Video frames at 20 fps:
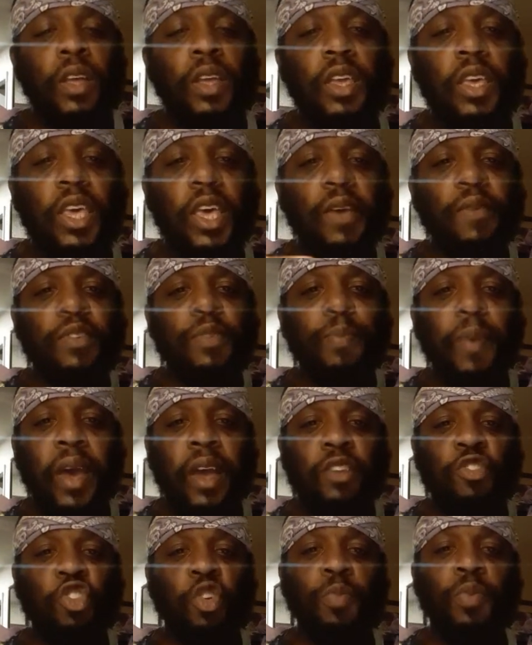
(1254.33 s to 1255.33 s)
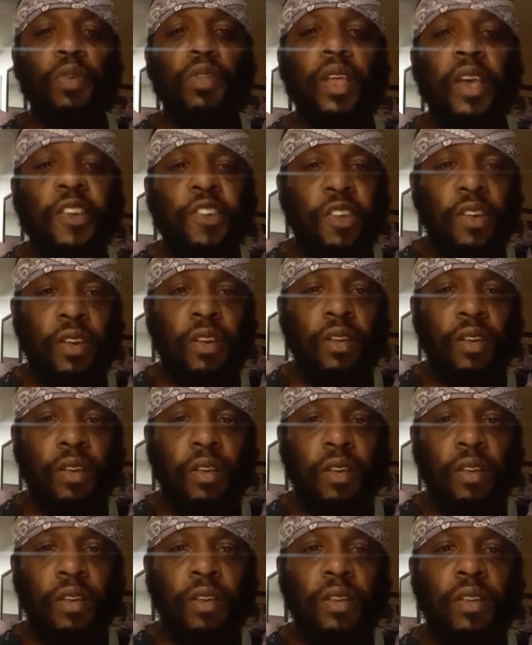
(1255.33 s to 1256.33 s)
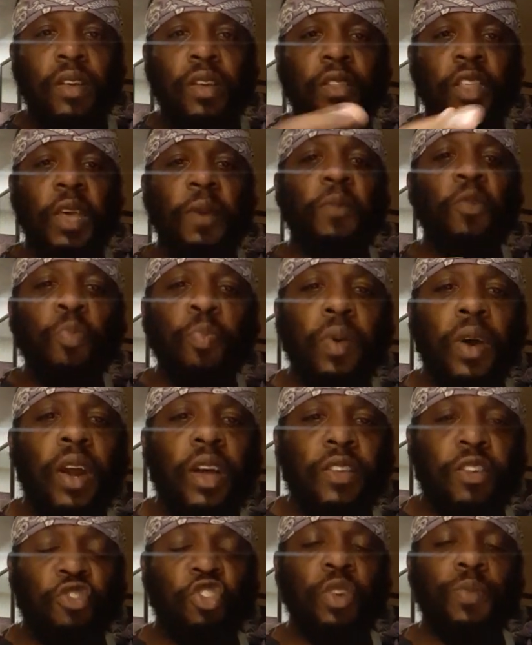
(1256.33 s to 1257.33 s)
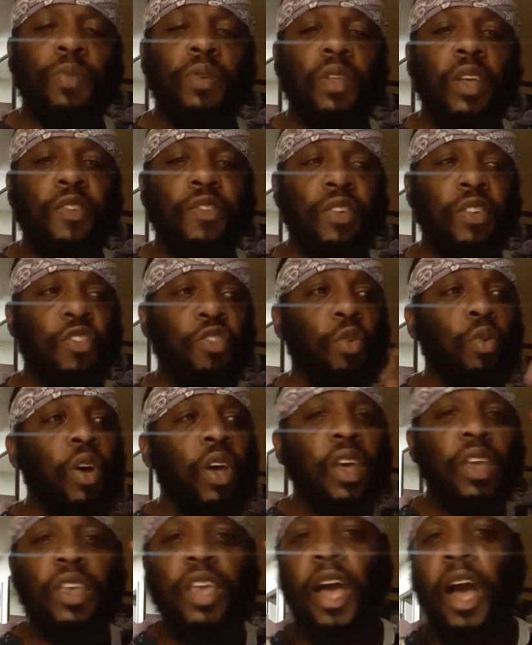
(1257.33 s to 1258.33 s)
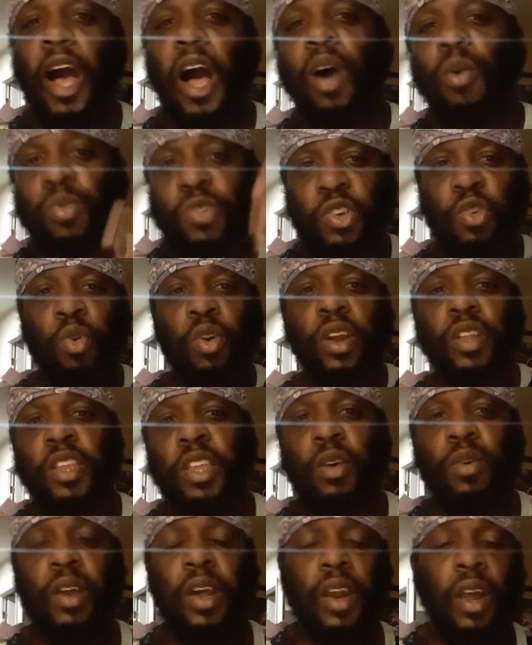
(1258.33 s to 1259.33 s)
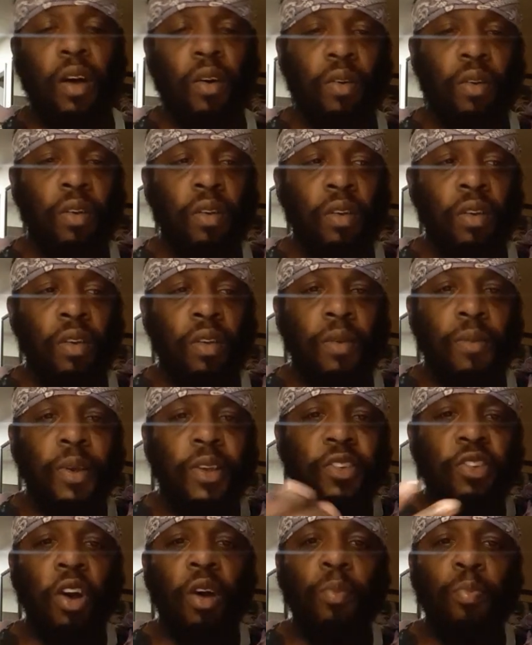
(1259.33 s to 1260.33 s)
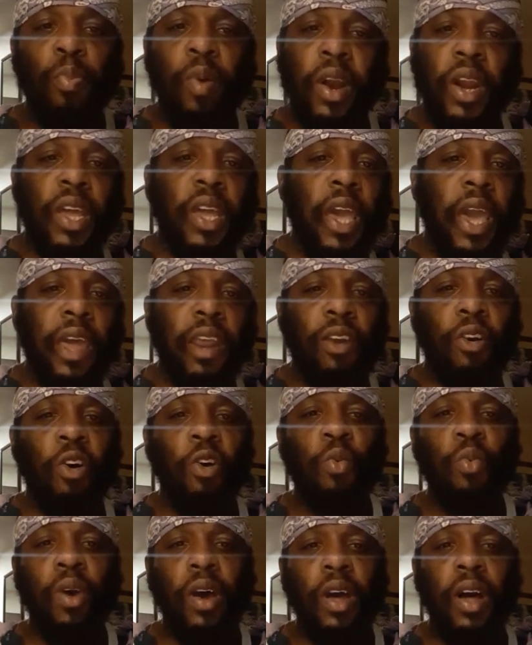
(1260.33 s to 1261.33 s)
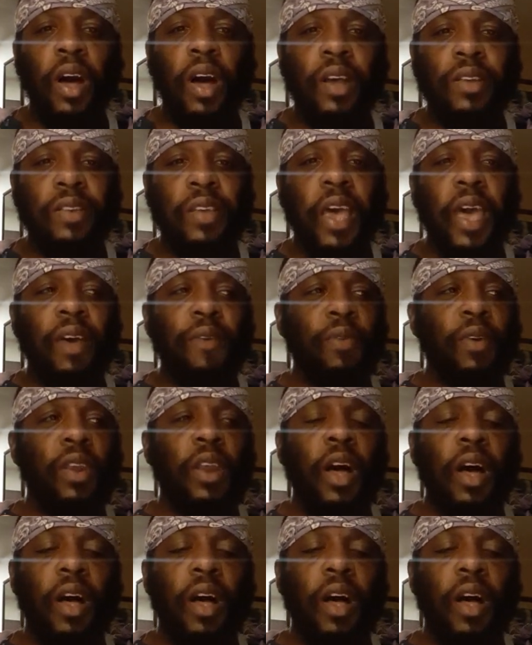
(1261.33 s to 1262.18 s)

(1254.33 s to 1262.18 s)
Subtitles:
gives back tribulation to them who put us in tribulation. So Yahweh's going to deal that out. This is all predicated on what? Us having